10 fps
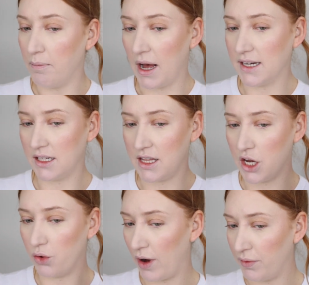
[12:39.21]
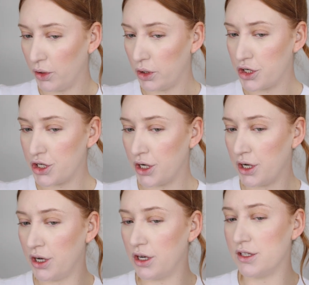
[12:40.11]
but the
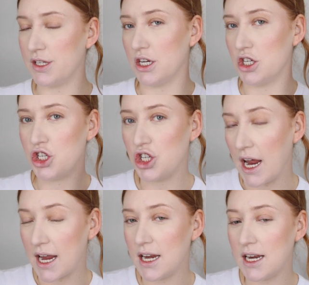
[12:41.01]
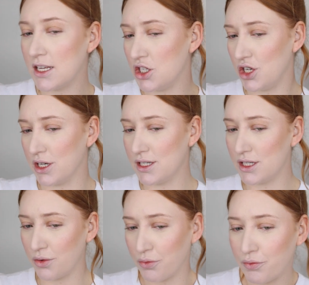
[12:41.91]
Revolution's shade is
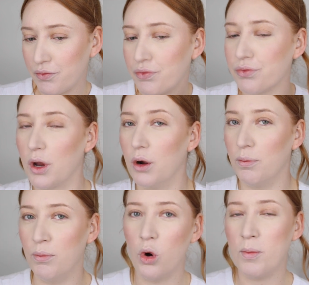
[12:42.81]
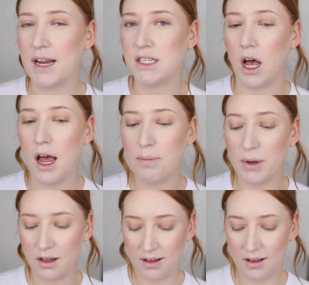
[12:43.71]
just more my type.